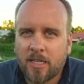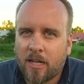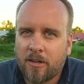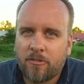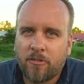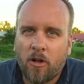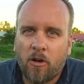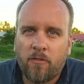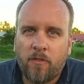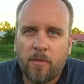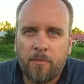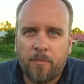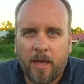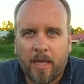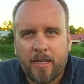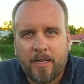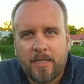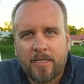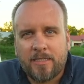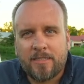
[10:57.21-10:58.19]
I don't know if it
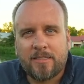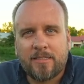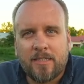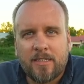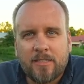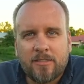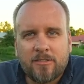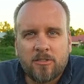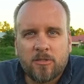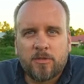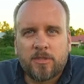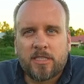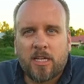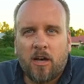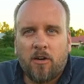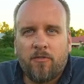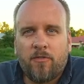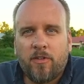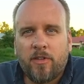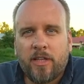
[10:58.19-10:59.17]
made any sense or was
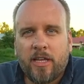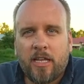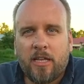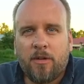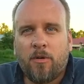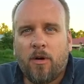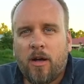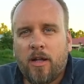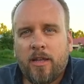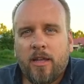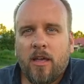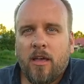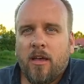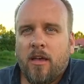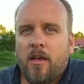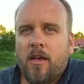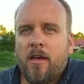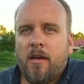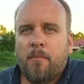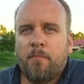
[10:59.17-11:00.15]
helpful to anyone,
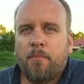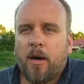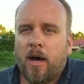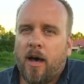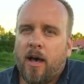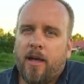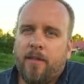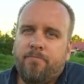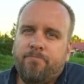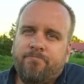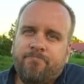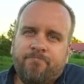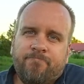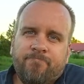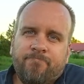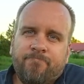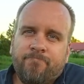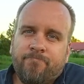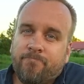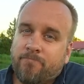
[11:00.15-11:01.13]
but
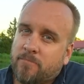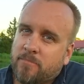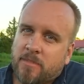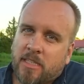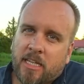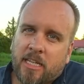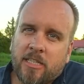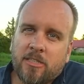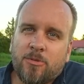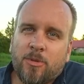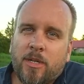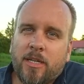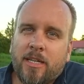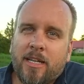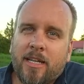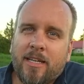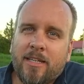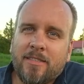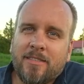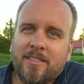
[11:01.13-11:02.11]
it is what
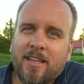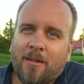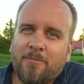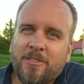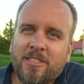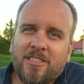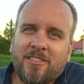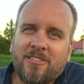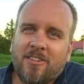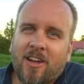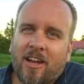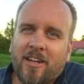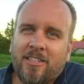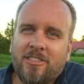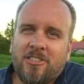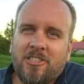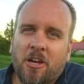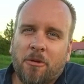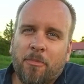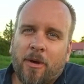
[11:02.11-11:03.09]
it is. I'm just trying to
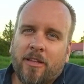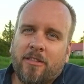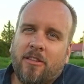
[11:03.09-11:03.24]
share my